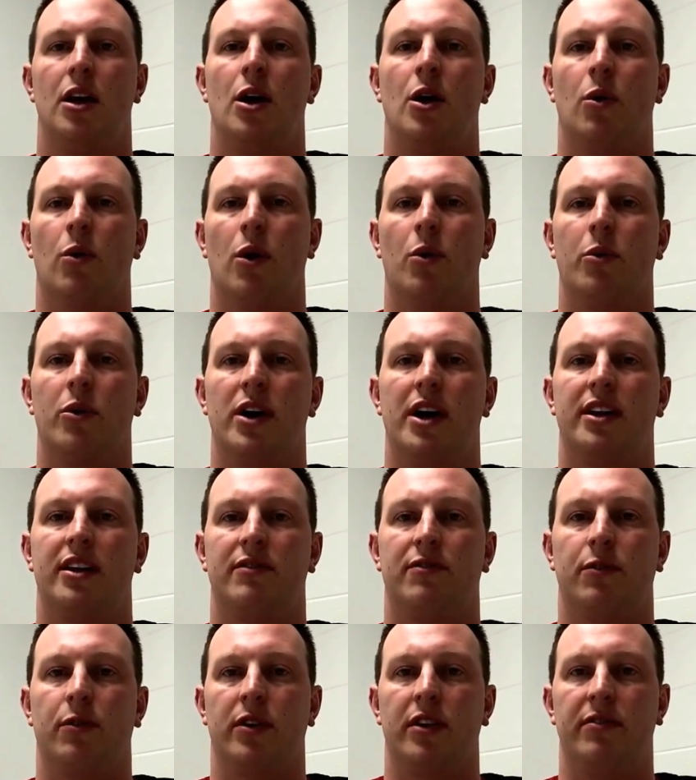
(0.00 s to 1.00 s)
When we're at that
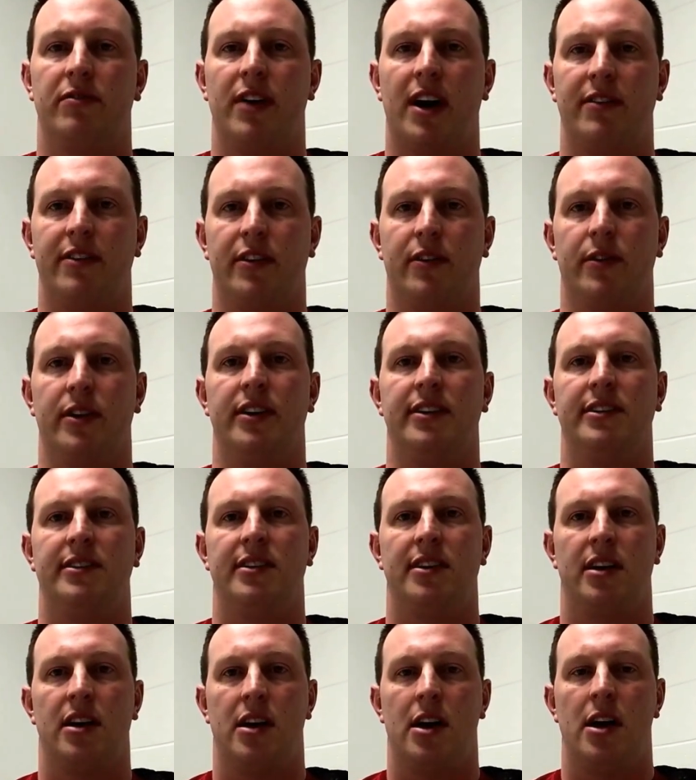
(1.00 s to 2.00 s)
45 degrees,
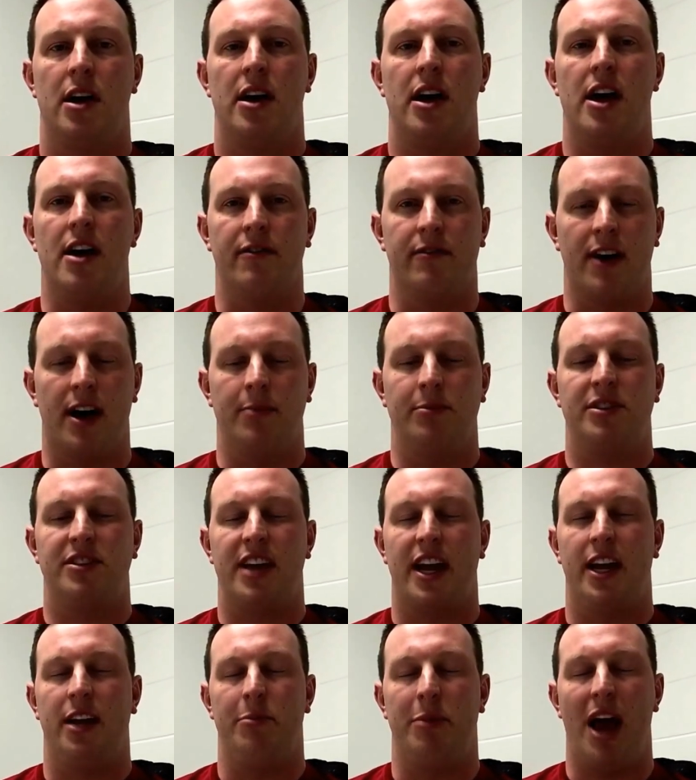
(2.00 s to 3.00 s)
if I'm
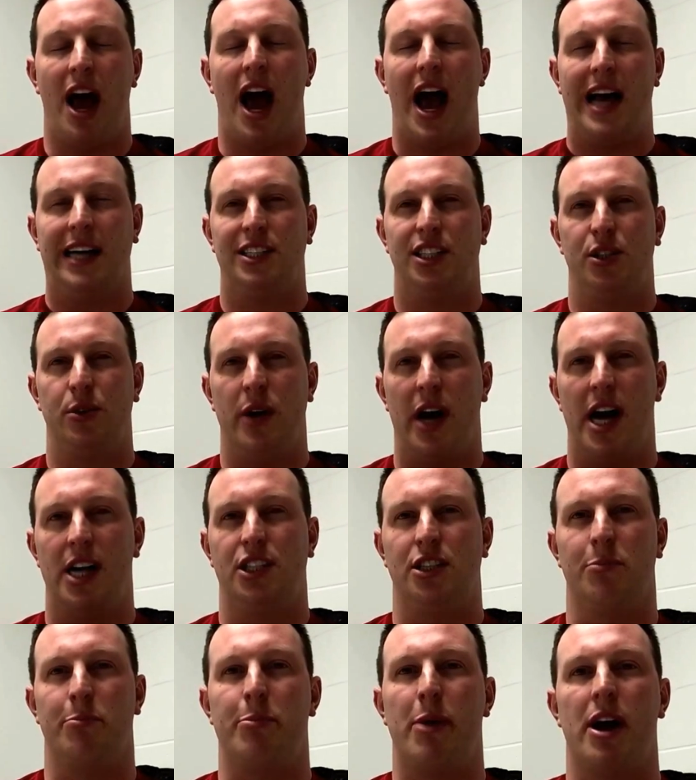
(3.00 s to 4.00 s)
standing behind you, I
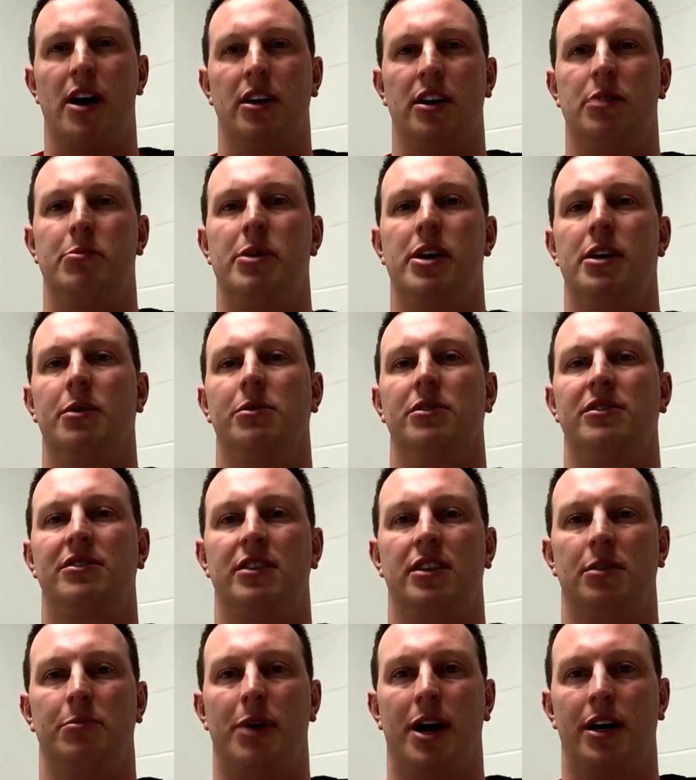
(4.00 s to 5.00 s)
should barely be able to see
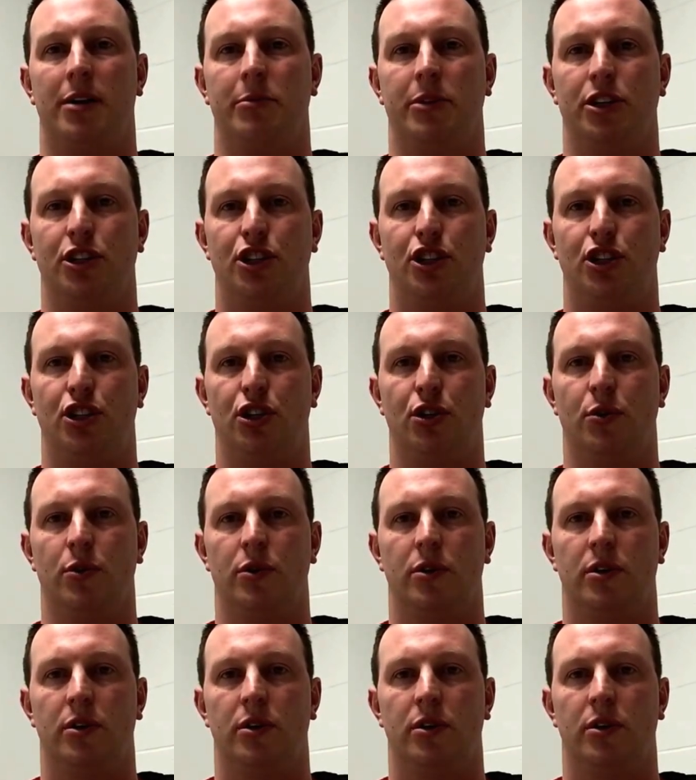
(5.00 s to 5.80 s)
the bottom of your shoe.